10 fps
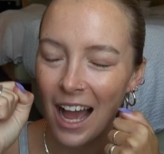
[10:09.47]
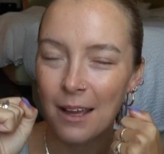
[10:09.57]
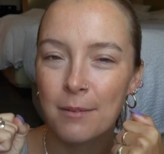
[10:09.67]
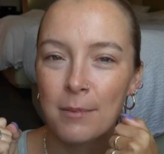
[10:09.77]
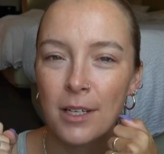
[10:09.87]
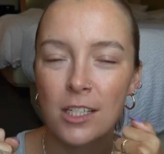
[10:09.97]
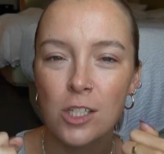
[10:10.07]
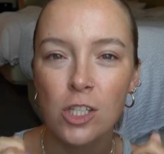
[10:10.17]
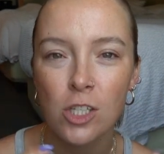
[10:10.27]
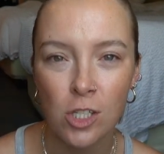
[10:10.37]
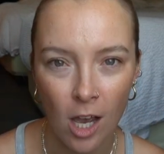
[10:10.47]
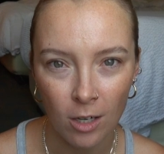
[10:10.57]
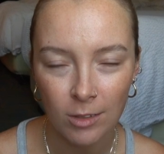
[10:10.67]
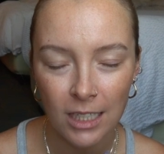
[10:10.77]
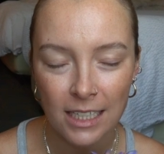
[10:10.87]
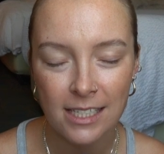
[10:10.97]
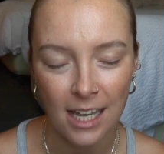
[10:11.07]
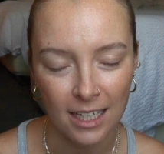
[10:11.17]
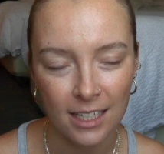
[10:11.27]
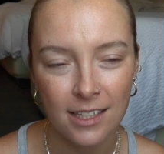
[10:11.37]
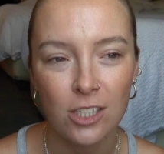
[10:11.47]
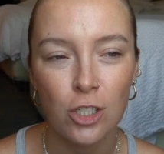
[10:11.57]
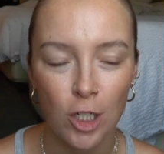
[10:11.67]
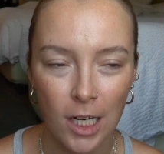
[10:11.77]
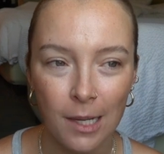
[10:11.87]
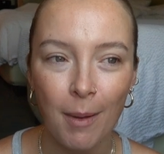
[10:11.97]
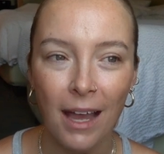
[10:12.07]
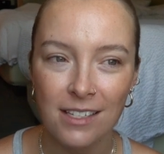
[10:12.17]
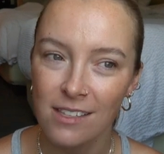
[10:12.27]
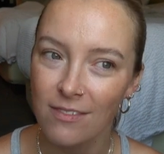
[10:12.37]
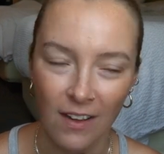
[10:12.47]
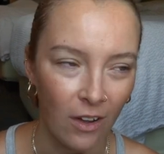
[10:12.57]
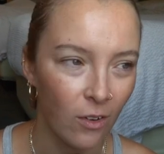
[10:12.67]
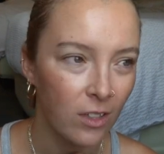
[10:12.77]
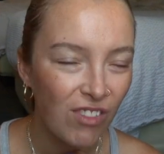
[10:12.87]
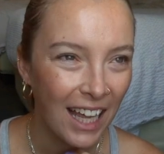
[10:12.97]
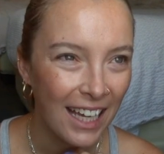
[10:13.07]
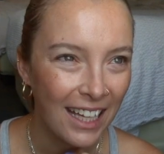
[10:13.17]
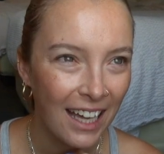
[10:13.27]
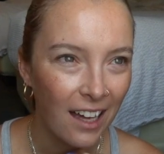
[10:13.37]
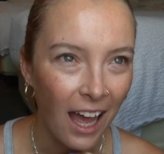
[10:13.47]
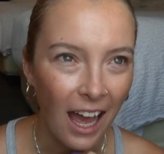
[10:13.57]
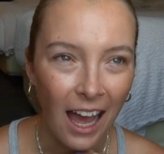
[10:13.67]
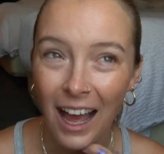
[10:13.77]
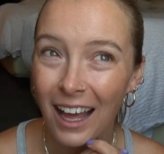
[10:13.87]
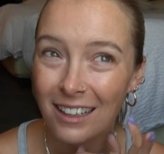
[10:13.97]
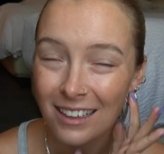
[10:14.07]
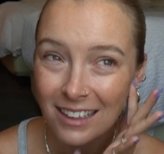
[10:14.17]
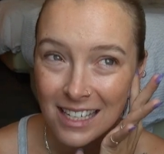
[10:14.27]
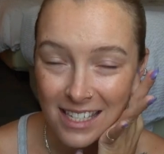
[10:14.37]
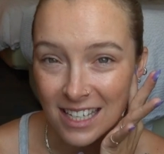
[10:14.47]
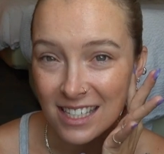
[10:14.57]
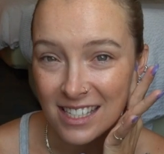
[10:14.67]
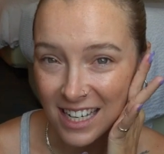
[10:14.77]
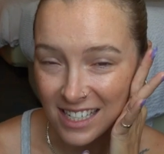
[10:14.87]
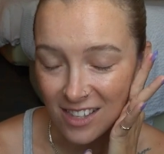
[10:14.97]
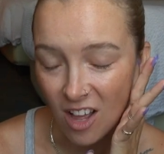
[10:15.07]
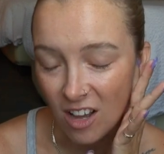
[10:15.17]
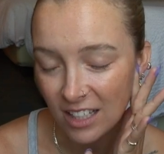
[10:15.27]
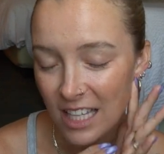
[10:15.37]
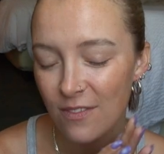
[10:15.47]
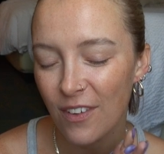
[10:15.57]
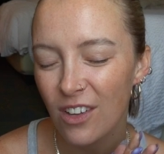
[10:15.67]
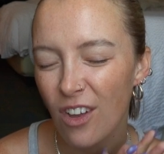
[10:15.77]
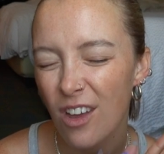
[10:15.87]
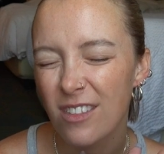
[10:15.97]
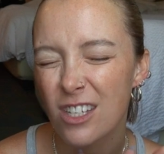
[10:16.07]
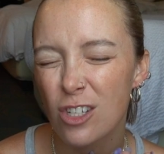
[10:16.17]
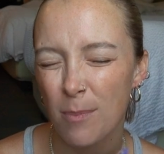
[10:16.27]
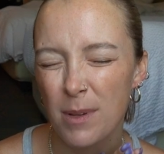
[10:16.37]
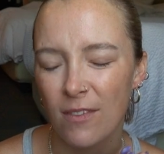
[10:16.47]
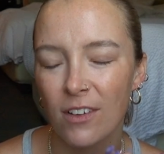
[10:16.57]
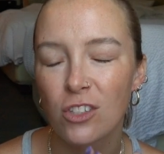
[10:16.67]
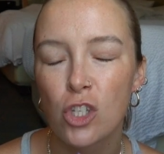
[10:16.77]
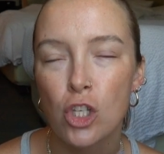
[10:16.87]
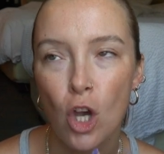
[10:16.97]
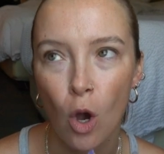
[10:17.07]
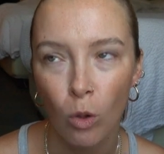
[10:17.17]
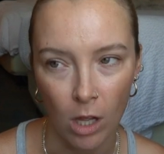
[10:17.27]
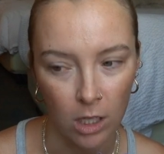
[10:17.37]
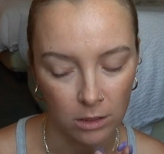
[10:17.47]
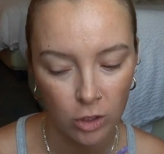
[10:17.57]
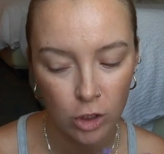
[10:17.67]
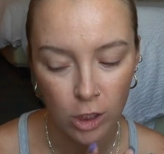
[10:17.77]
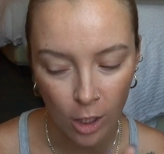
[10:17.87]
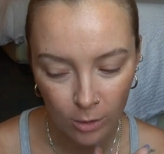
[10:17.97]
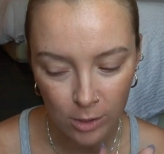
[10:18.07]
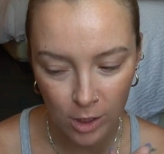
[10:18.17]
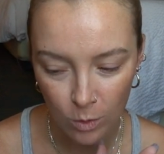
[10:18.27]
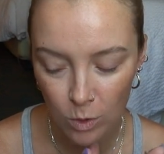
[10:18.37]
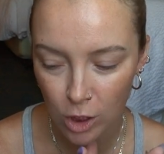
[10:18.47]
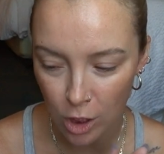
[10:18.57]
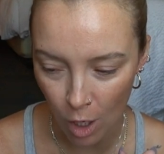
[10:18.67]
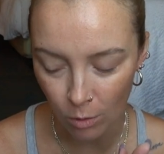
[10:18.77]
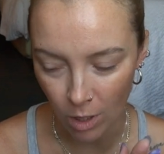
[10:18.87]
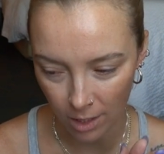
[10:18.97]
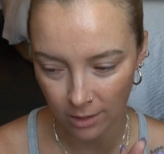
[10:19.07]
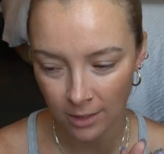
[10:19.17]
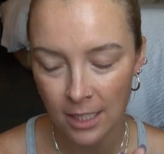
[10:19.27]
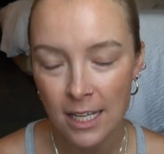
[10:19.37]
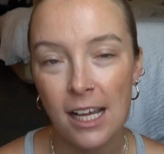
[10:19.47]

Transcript: I am so excited. This trip has felt like at least six days long. It's felt, this trip has felt so long. So, so, so long.